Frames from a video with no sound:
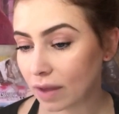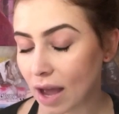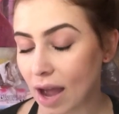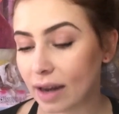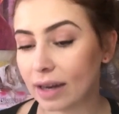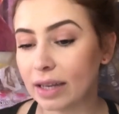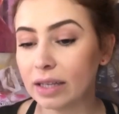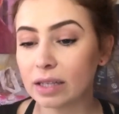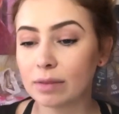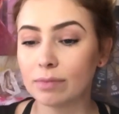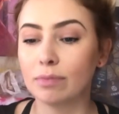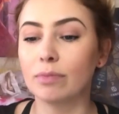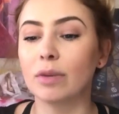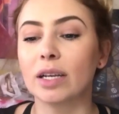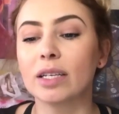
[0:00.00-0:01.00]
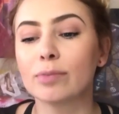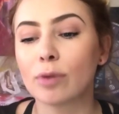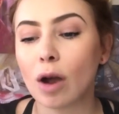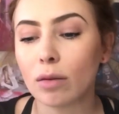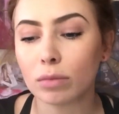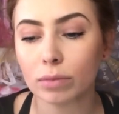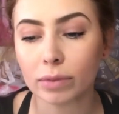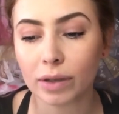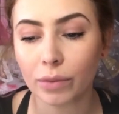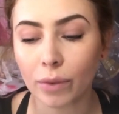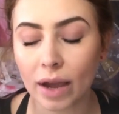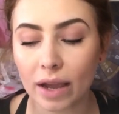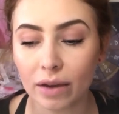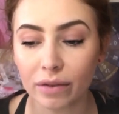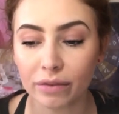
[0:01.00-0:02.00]
that. His probably
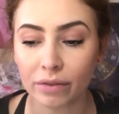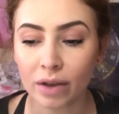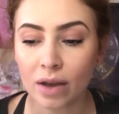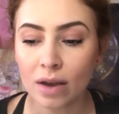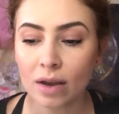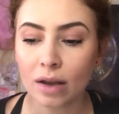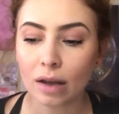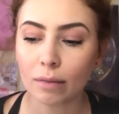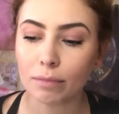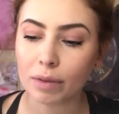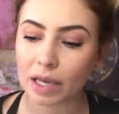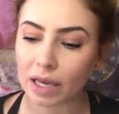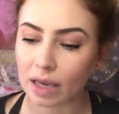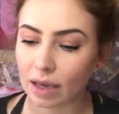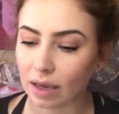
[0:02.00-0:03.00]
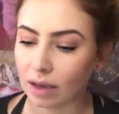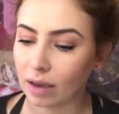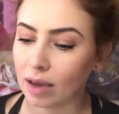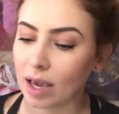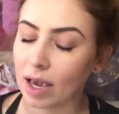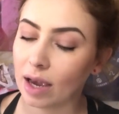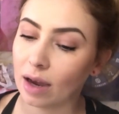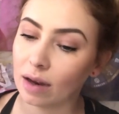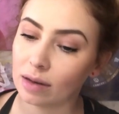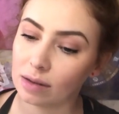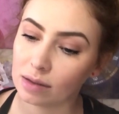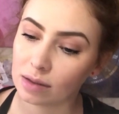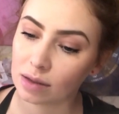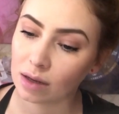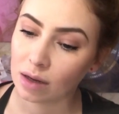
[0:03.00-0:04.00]
way of being
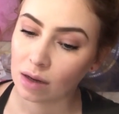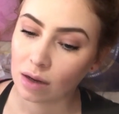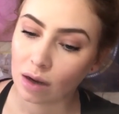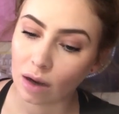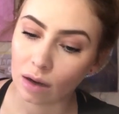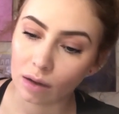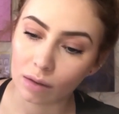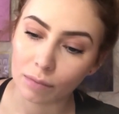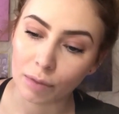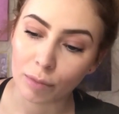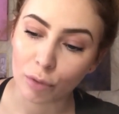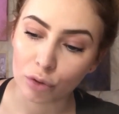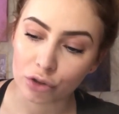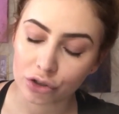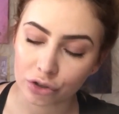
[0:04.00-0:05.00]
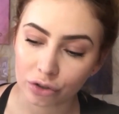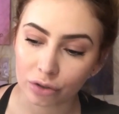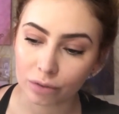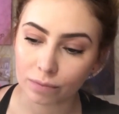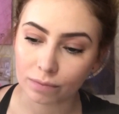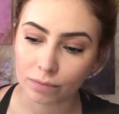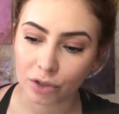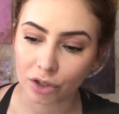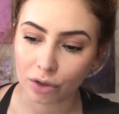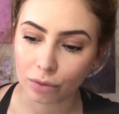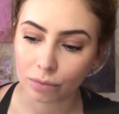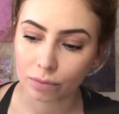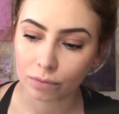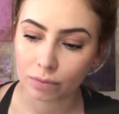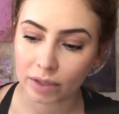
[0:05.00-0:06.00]
and emotional, you
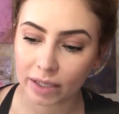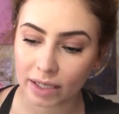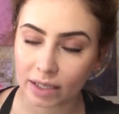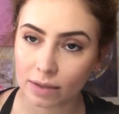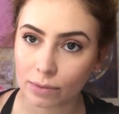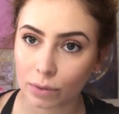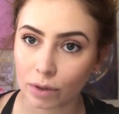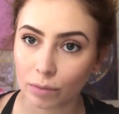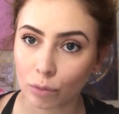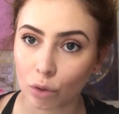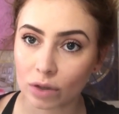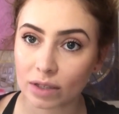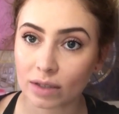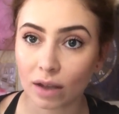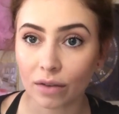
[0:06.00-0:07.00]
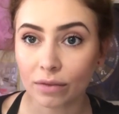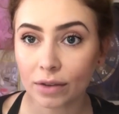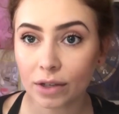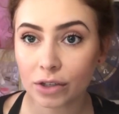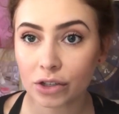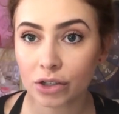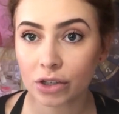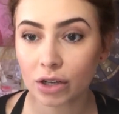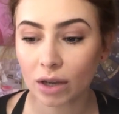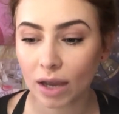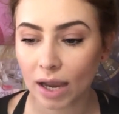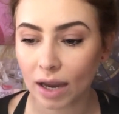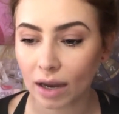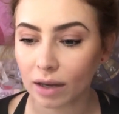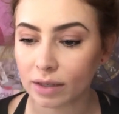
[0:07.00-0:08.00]
know, needs were more selfish,
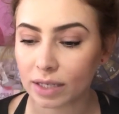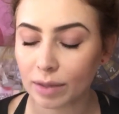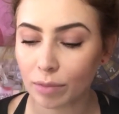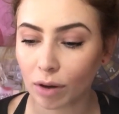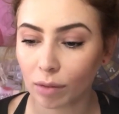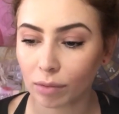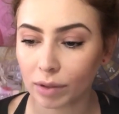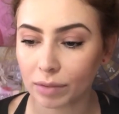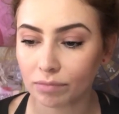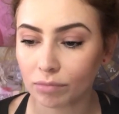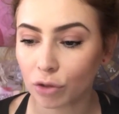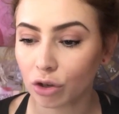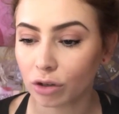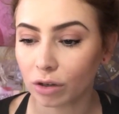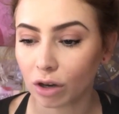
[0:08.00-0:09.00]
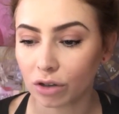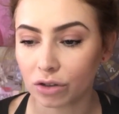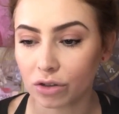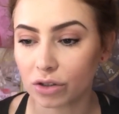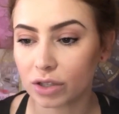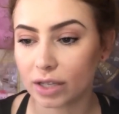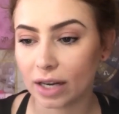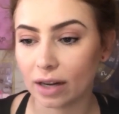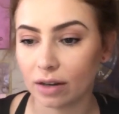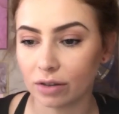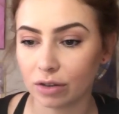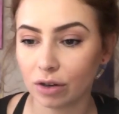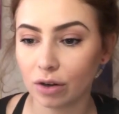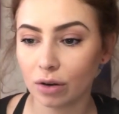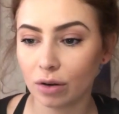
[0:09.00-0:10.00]
and he probably couldn't understand,
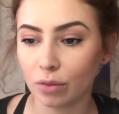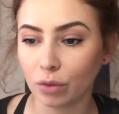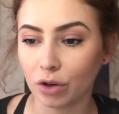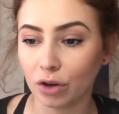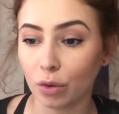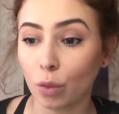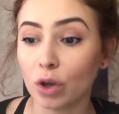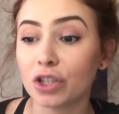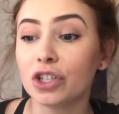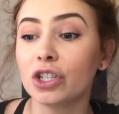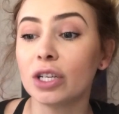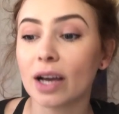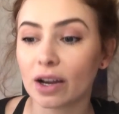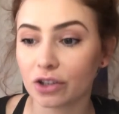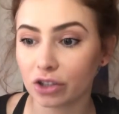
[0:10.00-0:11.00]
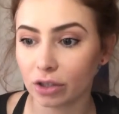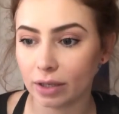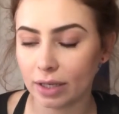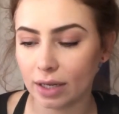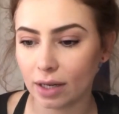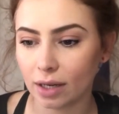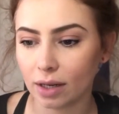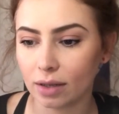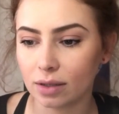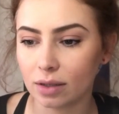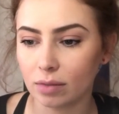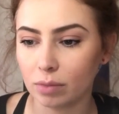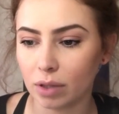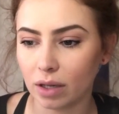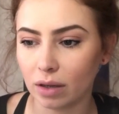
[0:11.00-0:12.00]
you know, what she actually needed
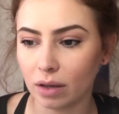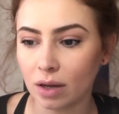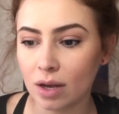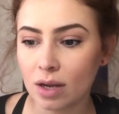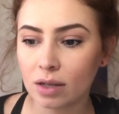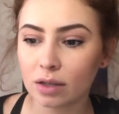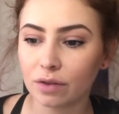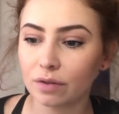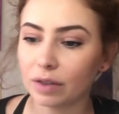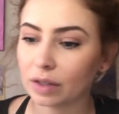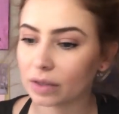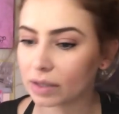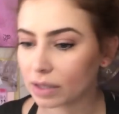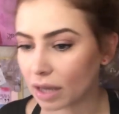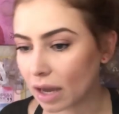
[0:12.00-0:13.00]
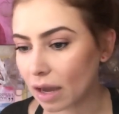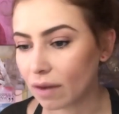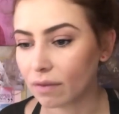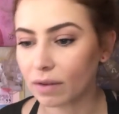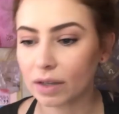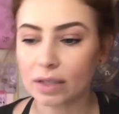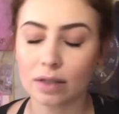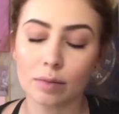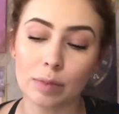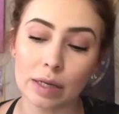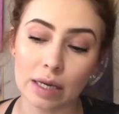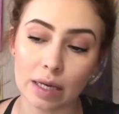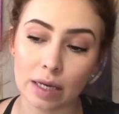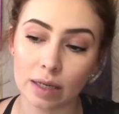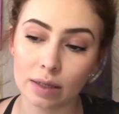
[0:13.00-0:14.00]
to feel safe and to
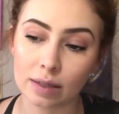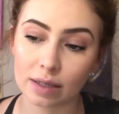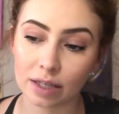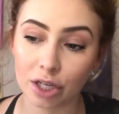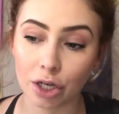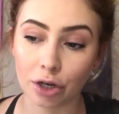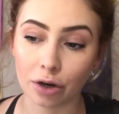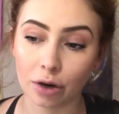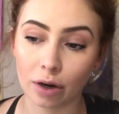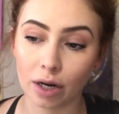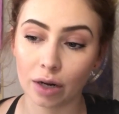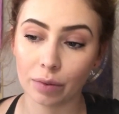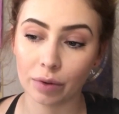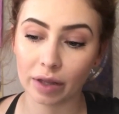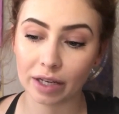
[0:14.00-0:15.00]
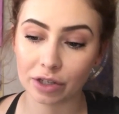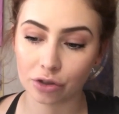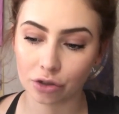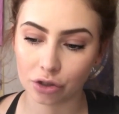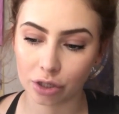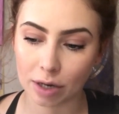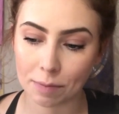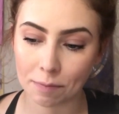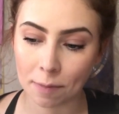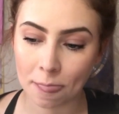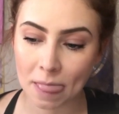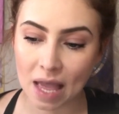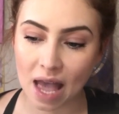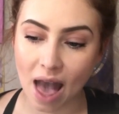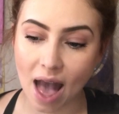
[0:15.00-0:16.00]
be secure in a relationship
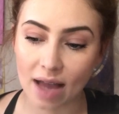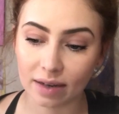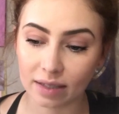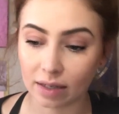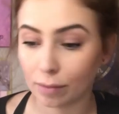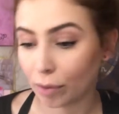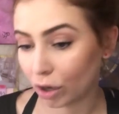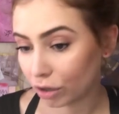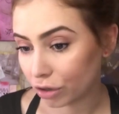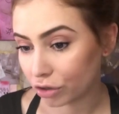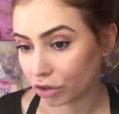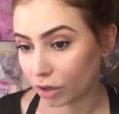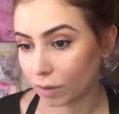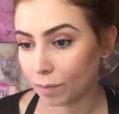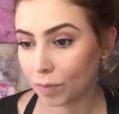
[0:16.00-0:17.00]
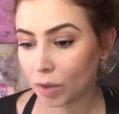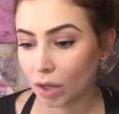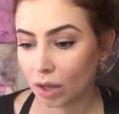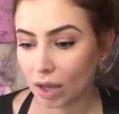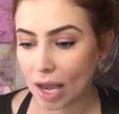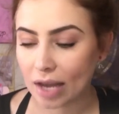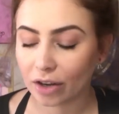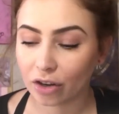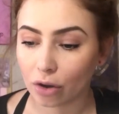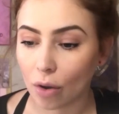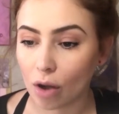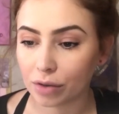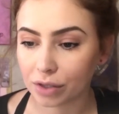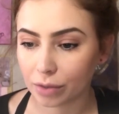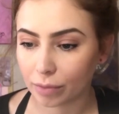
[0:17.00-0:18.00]
and in a partnership. And, you know,
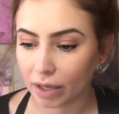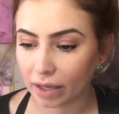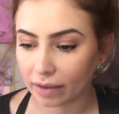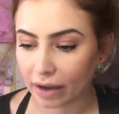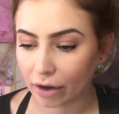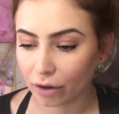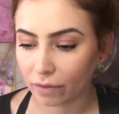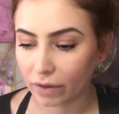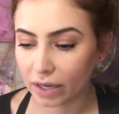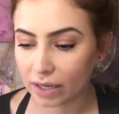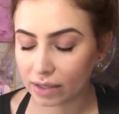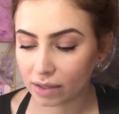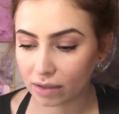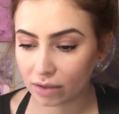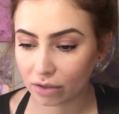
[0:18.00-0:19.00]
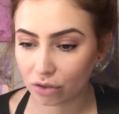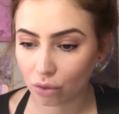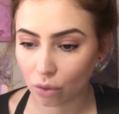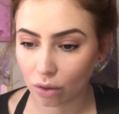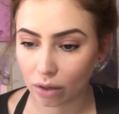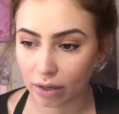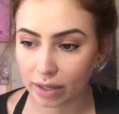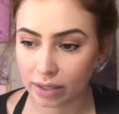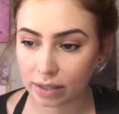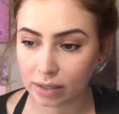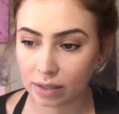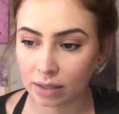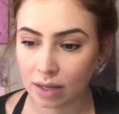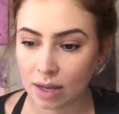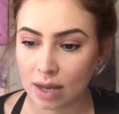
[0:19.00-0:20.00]
also being that her Venus is in
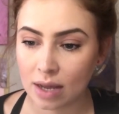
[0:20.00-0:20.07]
Taurus,